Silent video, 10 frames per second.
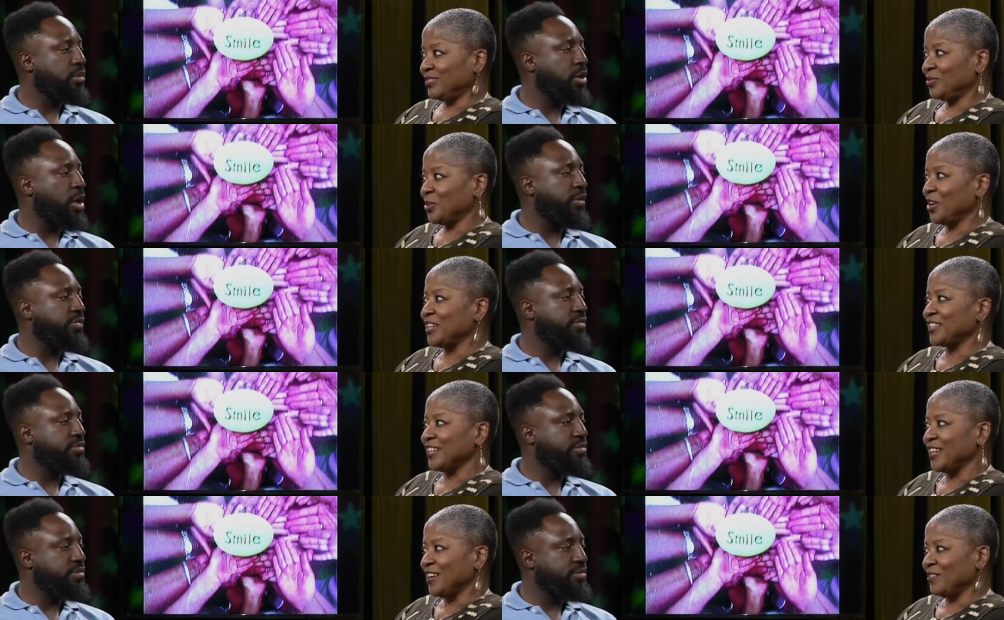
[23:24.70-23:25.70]
Speaker 1: Love. We're at the
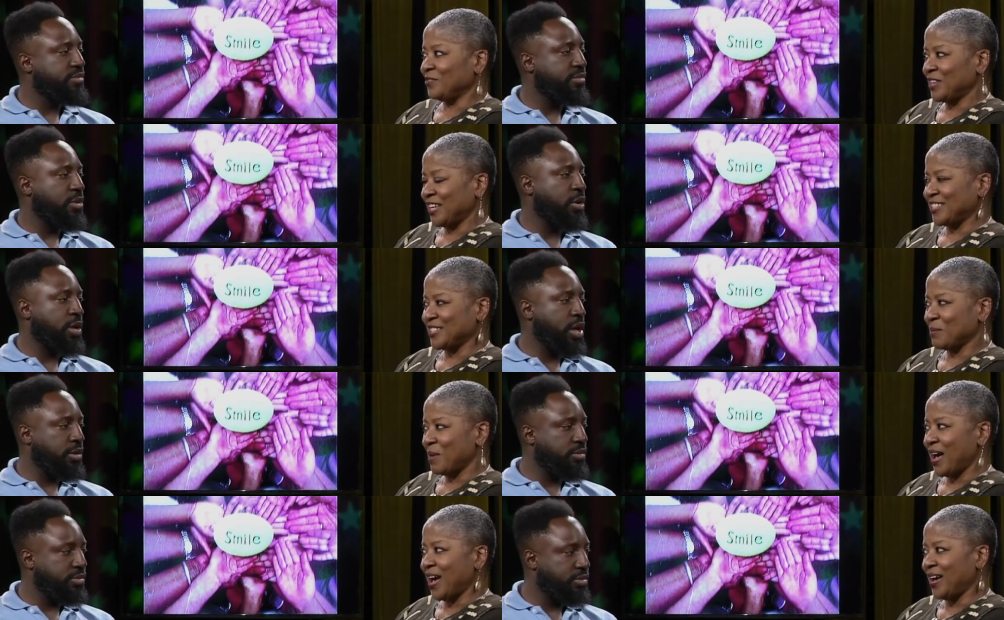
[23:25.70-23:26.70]
love, S M
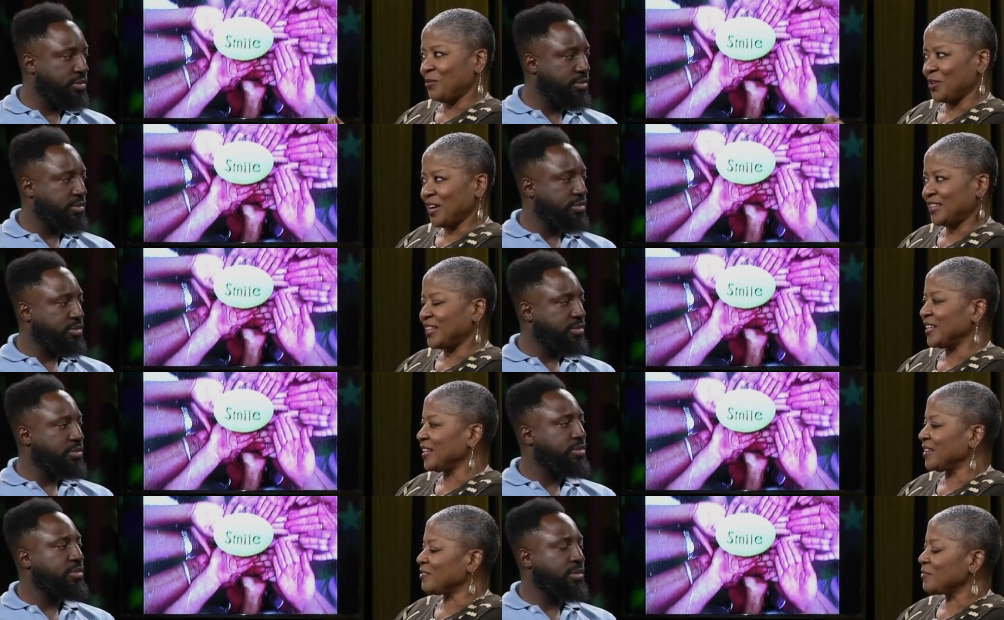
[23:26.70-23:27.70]
I, okay. We're at the
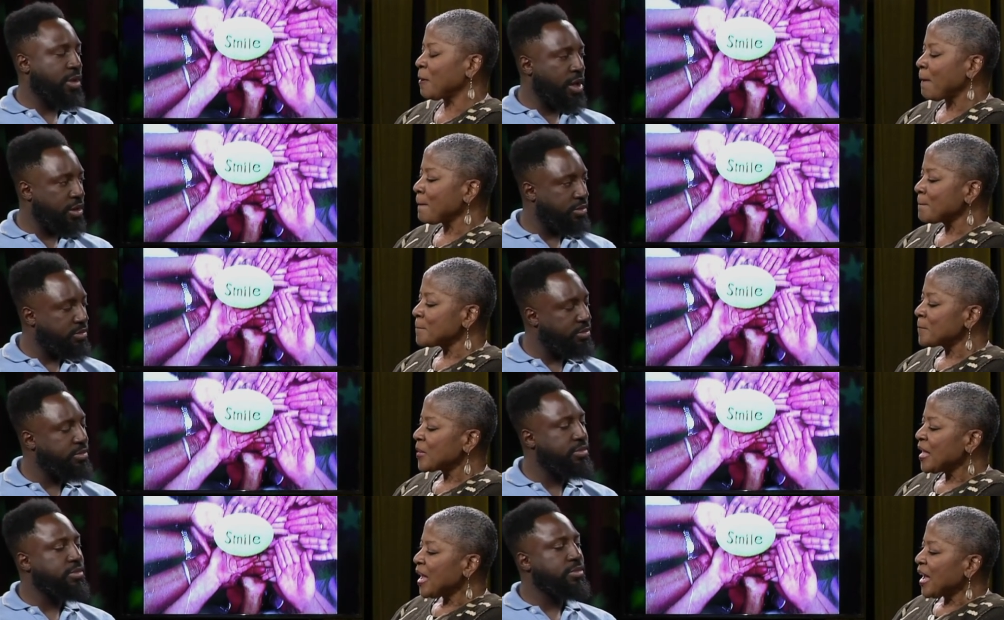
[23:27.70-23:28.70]
love. Okay.
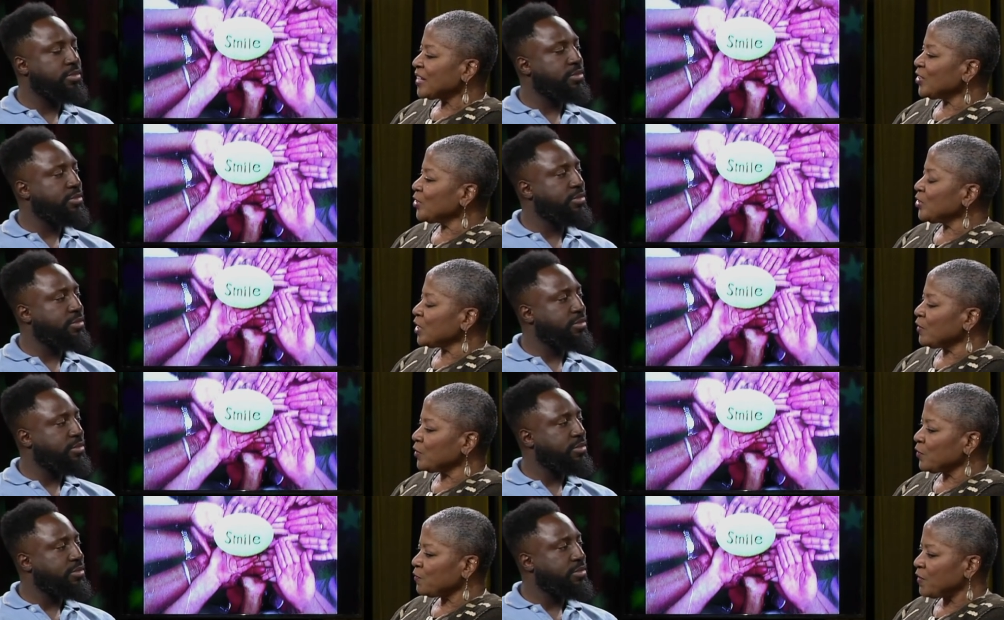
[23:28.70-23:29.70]
I know you love
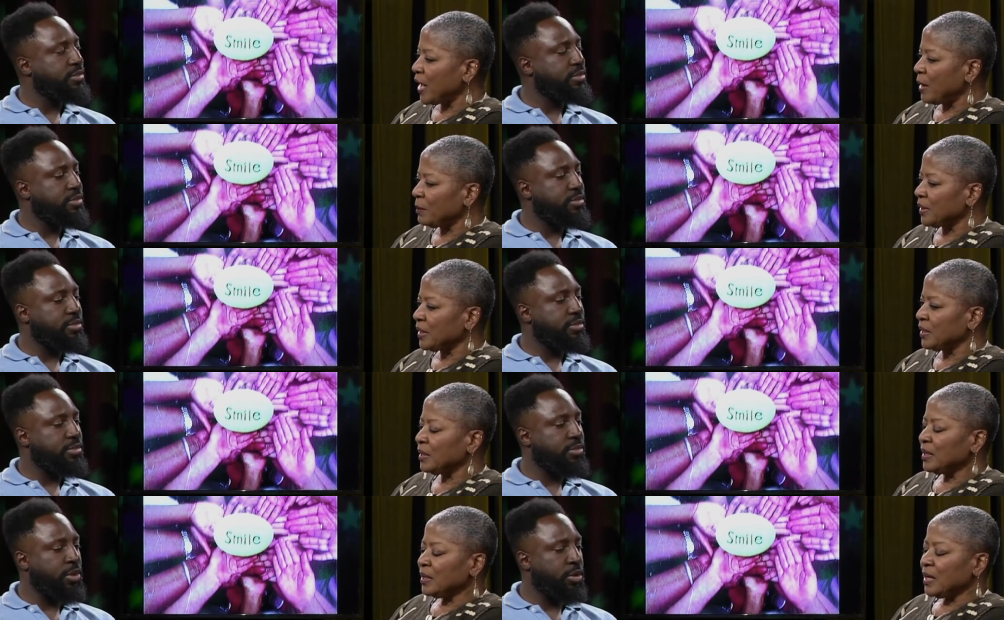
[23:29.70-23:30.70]
your family.
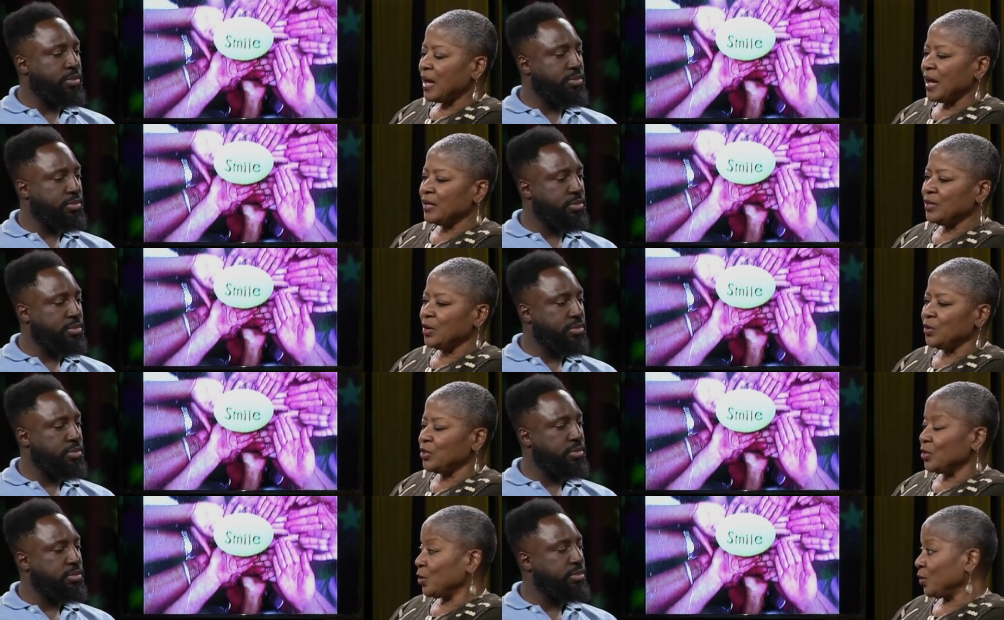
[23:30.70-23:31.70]
Yep. I know
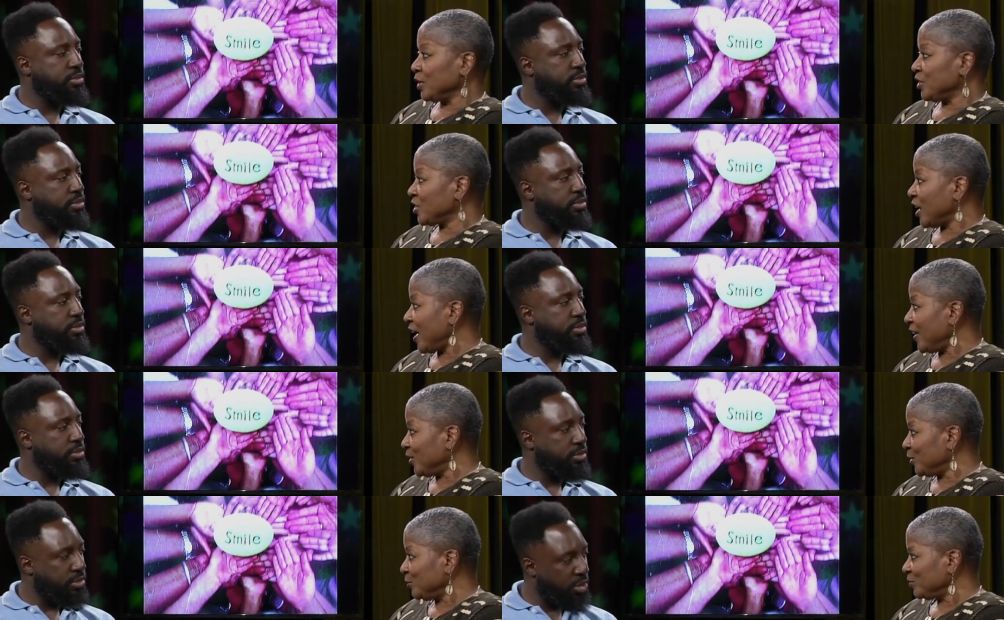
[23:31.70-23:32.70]
you're an only
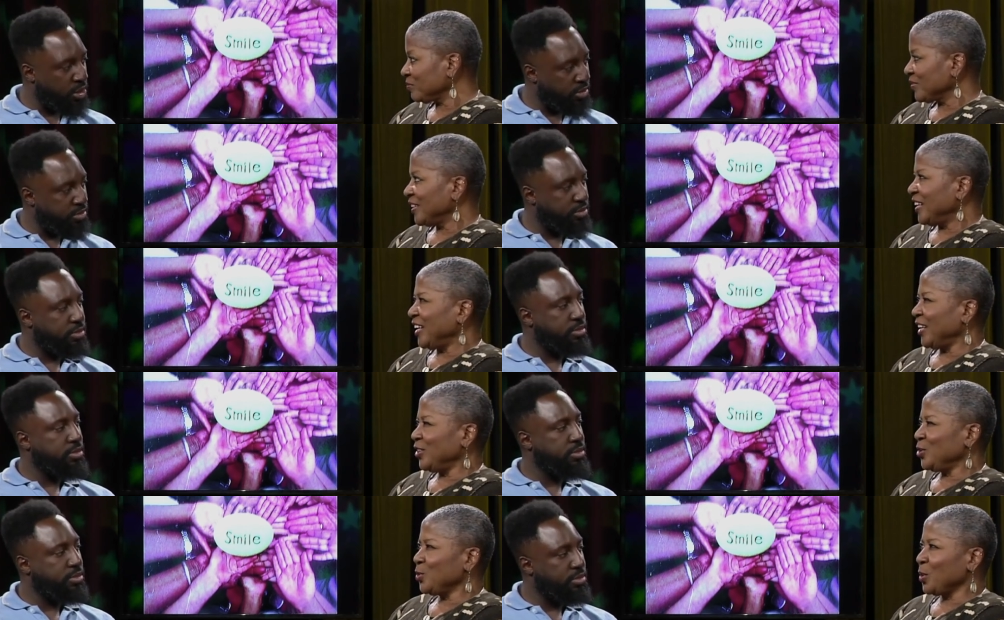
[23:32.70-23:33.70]
child. Yep.
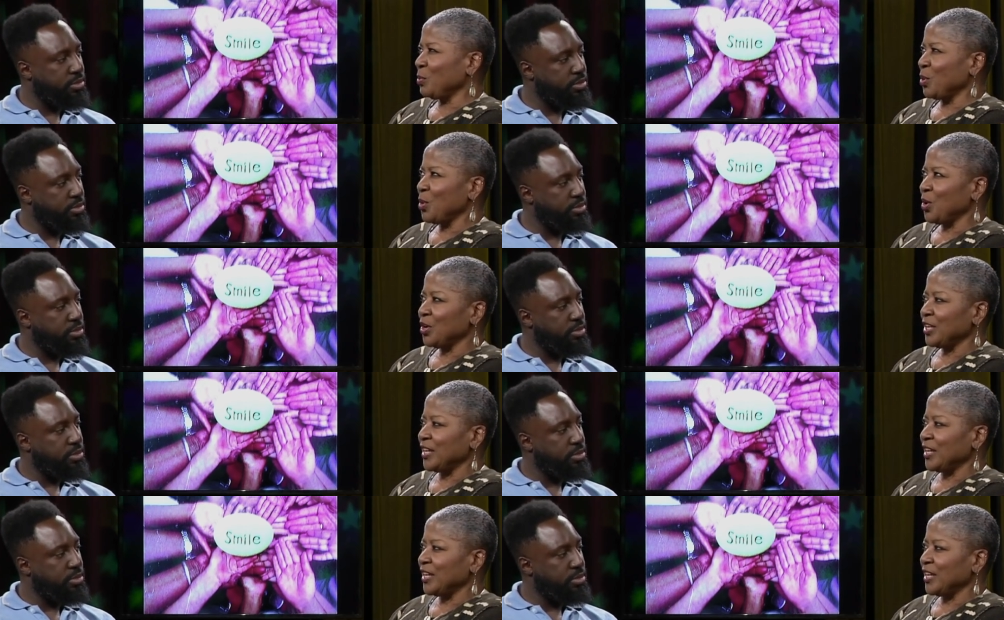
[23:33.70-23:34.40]
And you were born